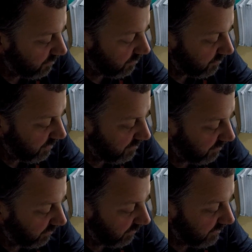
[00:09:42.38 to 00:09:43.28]
You have to
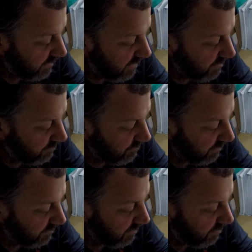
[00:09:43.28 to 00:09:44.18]
click down,
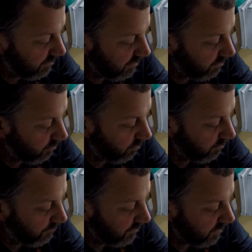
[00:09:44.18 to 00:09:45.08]
and there they are.
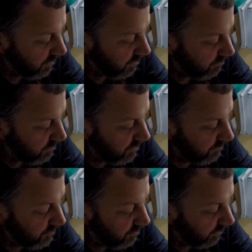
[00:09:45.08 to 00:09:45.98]
But then
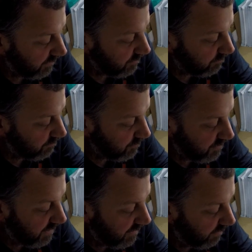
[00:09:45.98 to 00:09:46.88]
when you click them, you
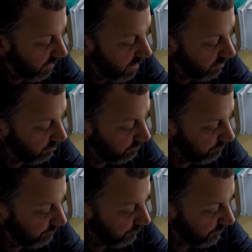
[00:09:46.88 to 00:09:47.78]
can't lock them.
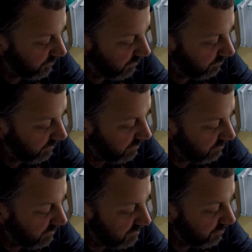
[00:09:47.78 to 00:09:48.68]
Now
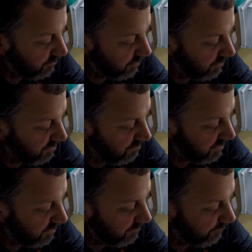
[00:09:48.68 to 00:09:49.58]
that's no good to me.